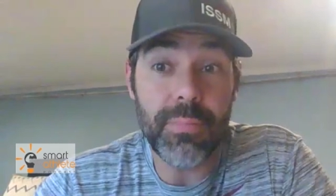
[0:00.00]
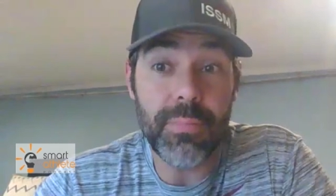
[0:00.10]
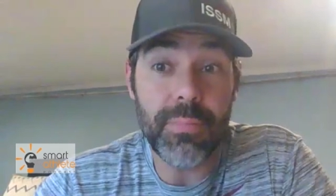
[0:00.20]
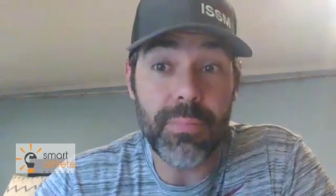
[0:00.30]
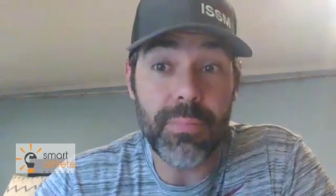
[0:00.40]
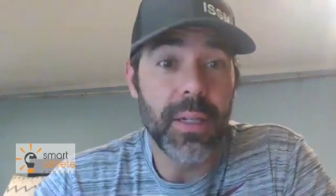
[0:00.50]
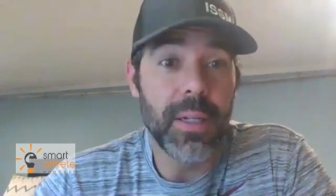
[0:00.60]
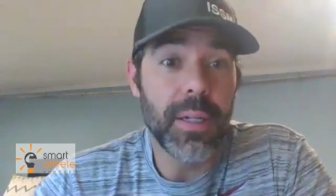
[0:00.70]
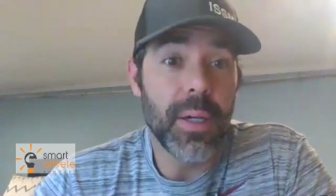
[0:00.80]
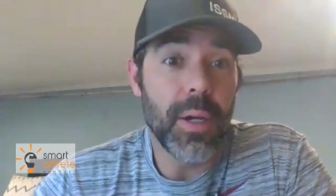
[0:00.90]

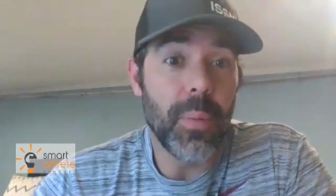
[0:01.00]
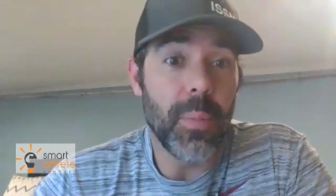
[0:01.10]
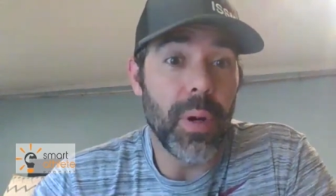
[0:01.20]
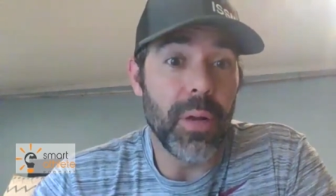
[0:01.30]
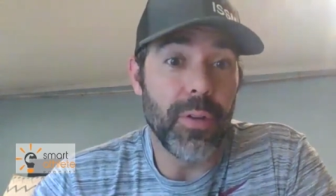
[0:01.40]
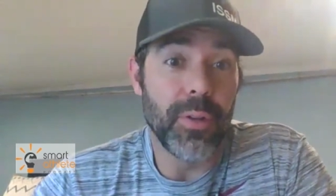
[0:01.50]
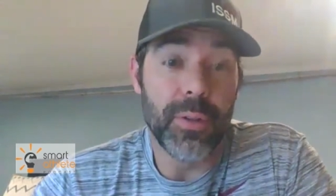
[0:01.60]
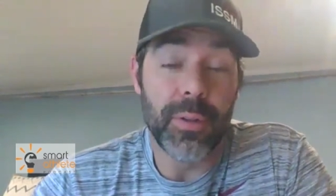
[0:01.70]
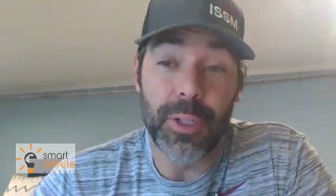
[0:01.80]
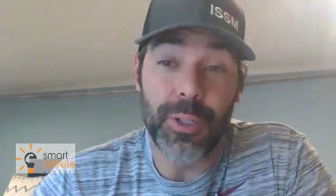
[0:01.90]
study in an off
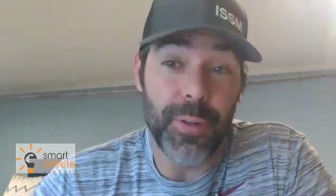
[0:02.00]
season.